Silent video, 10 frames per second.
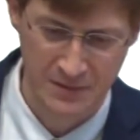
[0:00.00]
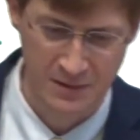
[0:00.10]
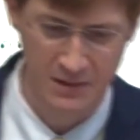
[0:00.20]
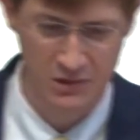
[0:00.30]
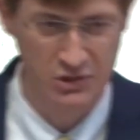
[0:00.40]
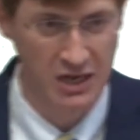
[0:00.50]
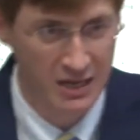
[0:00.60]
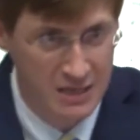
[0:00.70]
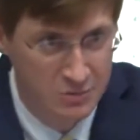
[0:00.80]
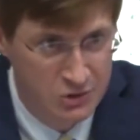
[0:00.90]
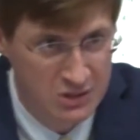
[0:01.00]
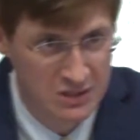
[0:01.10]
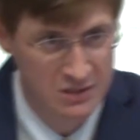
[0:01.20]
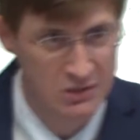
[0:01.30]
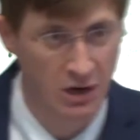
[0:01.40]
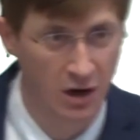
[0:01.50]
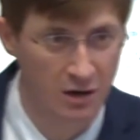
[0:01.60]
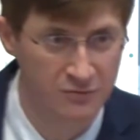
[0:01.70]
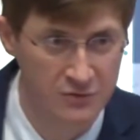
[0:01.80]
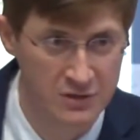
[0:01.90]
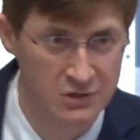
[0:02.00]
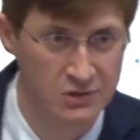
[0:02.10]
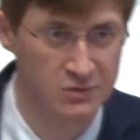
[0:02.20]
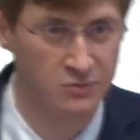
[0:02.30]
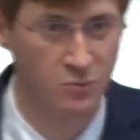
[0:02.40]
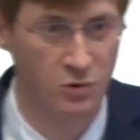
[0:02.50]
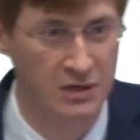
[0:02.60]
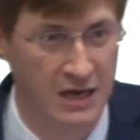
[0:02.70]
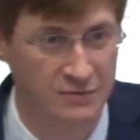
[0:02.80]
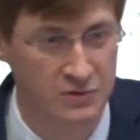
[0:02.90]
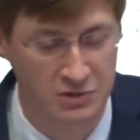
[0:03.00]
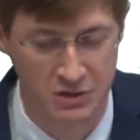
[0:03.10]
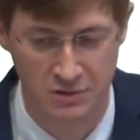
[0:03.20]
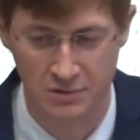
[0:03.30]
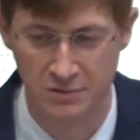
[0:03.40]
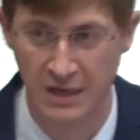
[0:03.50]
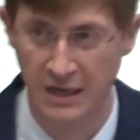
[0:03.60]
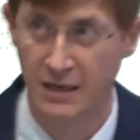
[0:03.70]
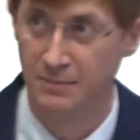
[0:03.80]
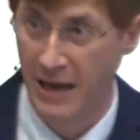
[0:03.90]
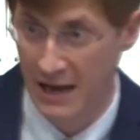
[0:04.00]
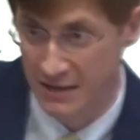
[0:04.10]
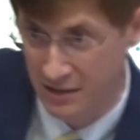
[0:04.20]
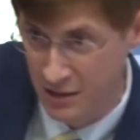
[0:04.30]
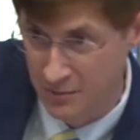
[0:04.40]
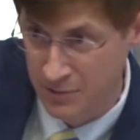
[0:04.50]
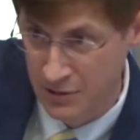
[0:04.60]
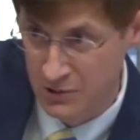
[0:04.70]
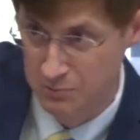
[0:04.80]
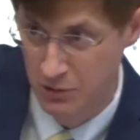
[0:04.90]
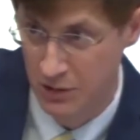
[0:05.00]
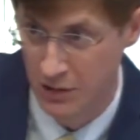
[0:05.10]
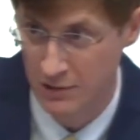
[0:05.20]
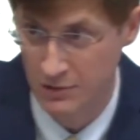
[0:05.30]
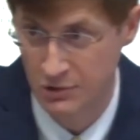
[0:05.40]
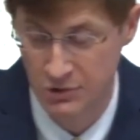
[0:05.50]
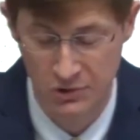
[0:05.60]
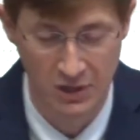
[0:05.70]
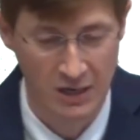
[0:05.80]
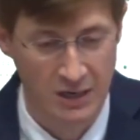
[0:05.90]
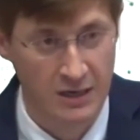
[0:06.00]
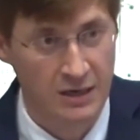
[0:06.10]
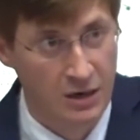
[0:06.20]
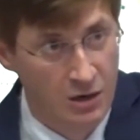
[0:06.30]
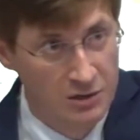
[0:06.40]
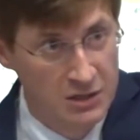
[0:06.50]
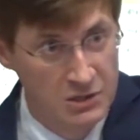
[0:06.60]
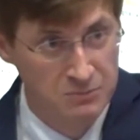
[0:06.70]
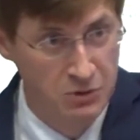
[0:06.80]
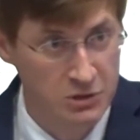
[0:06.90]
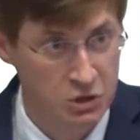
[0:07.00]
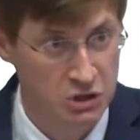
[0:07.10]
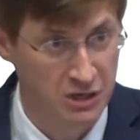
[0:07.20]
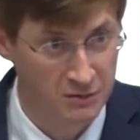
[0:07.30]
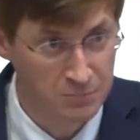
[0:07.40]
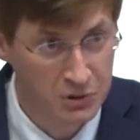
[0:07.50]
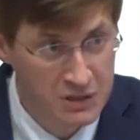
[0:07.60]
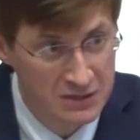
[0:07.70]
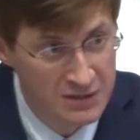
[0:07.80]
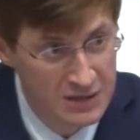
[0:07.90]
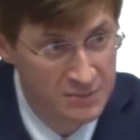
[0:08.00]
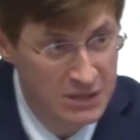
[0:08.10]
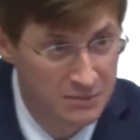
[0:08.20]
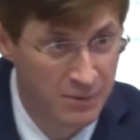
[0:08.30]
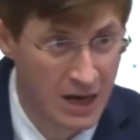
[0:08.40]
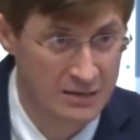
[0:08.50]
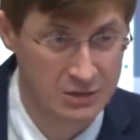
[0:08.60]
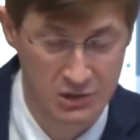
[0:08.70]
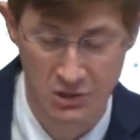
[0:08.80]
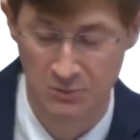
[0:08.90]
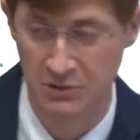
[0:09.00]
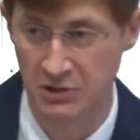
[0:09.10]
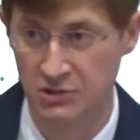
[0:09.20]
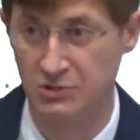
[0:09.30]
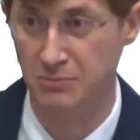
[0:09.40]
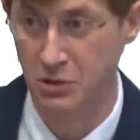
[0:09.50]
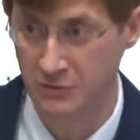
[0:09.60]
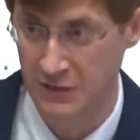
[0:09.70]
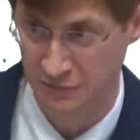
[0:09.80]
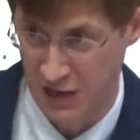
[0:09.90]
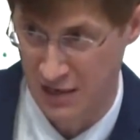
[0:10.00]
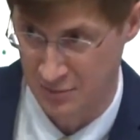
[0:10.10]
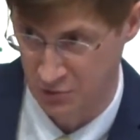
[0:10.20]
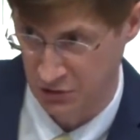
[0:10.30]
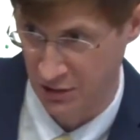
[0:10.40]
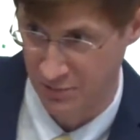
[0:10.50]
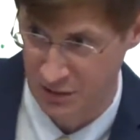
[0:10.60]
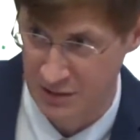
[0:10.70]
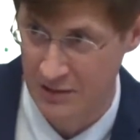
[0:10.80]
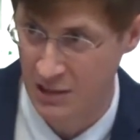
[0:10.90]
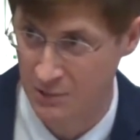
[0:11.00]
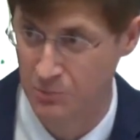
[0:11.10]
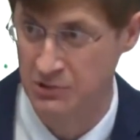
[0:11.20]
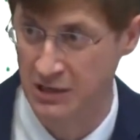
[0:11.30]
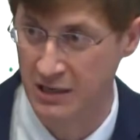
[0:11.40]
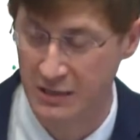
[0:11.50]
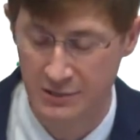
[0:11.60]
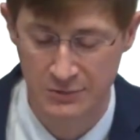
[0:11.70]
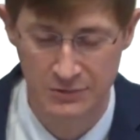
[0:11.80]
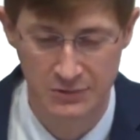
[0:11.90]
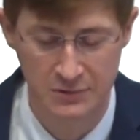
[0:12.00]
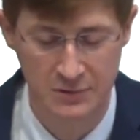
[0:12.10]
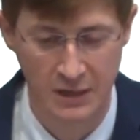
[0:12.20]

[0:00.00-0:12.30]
it is said he was in his office one afternoon, packing up his books on his bookshelf, putting them in boxes because the moving van was coming in a couple days.